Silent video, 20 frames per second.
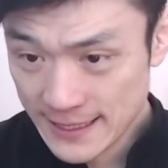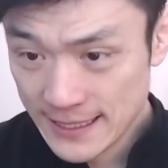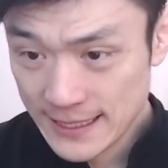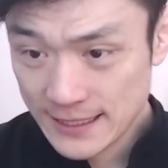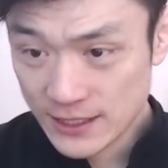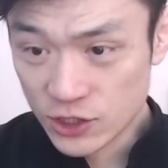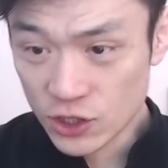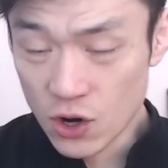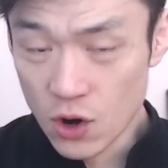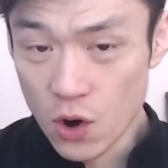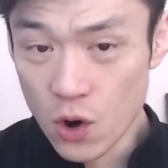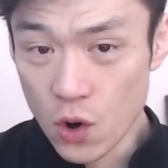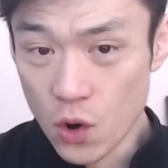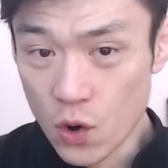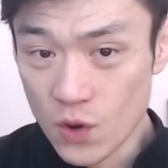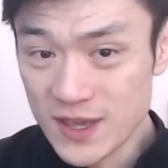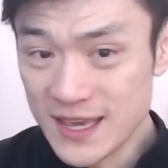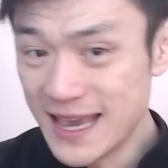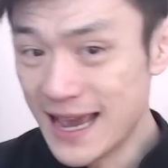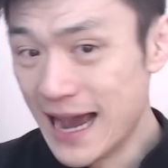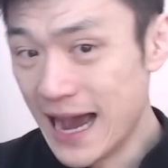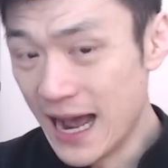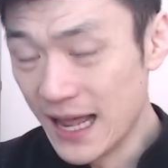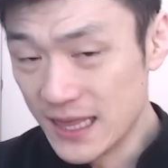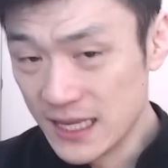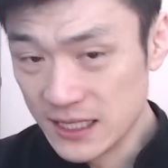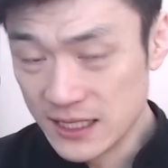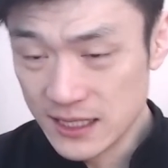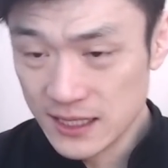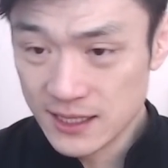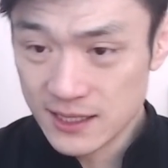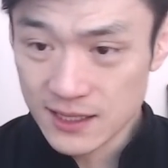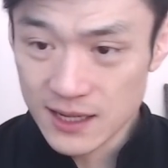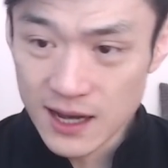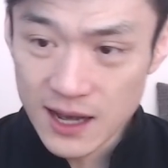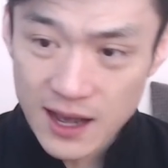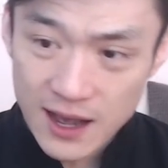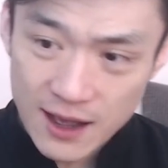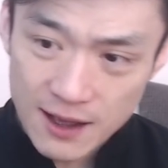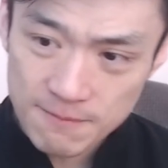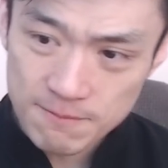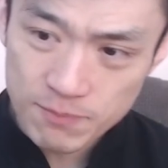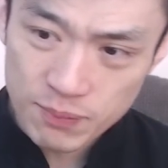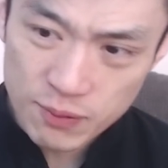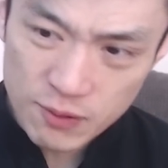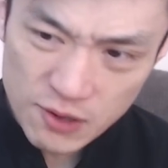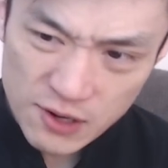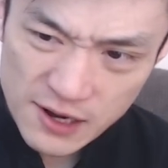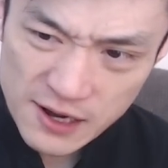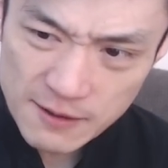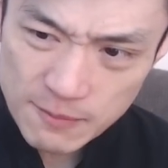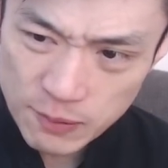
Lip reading: So yeah, this is pretty.